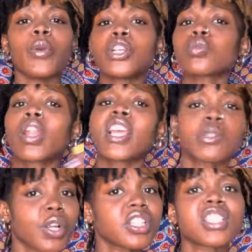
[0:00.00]
We just want to
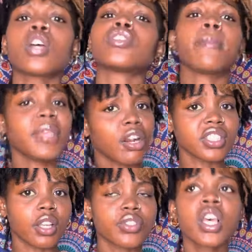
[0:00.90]
express ourselves and be
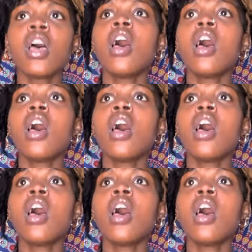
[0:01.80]
ourselves.